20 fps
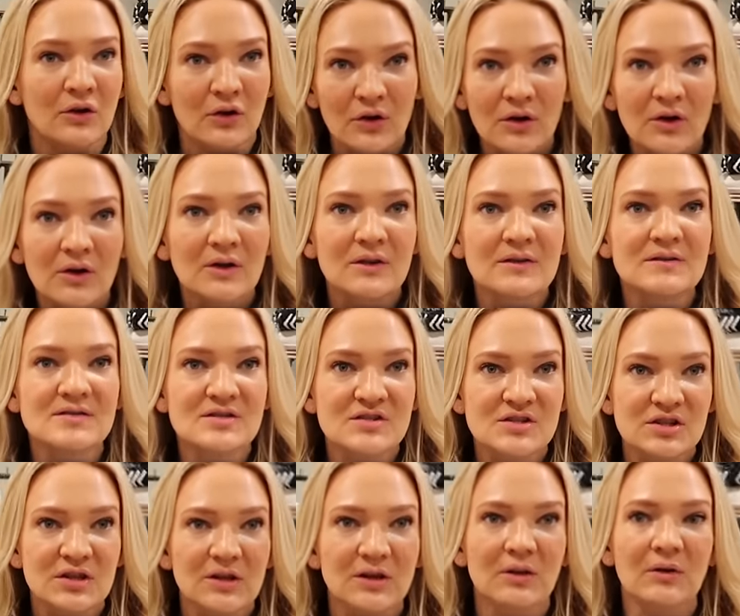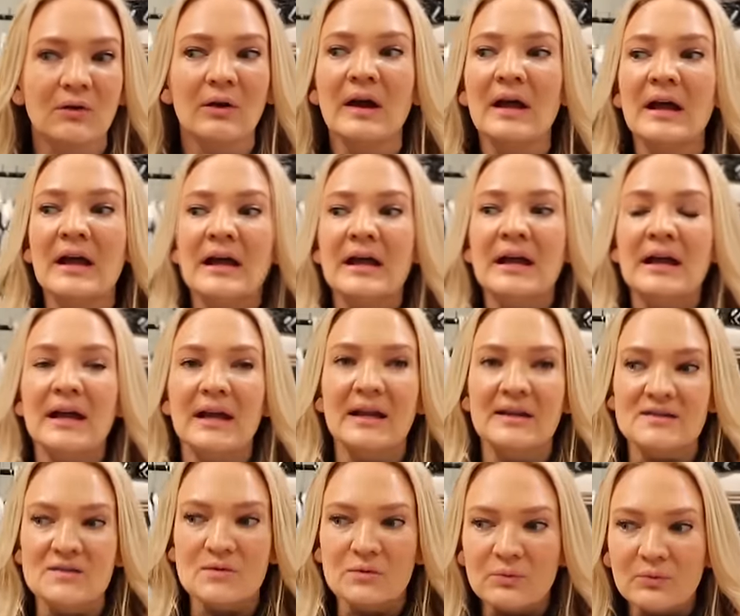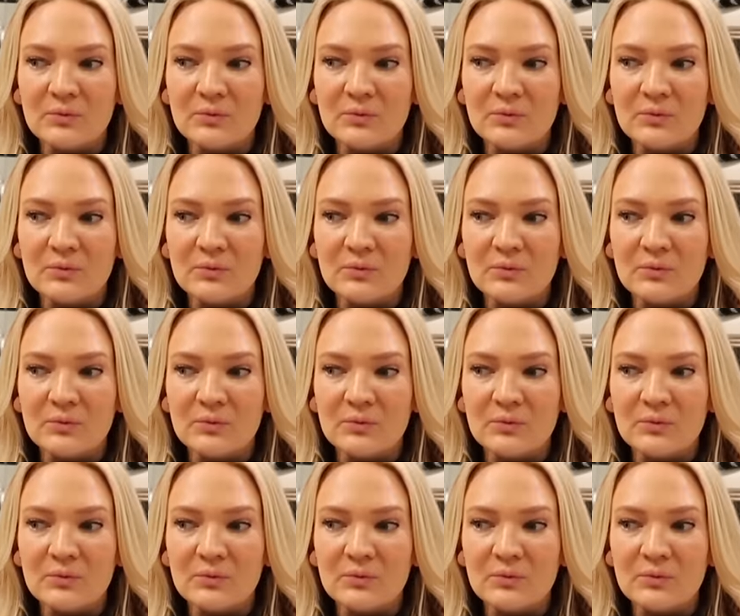girls too. Absolutely.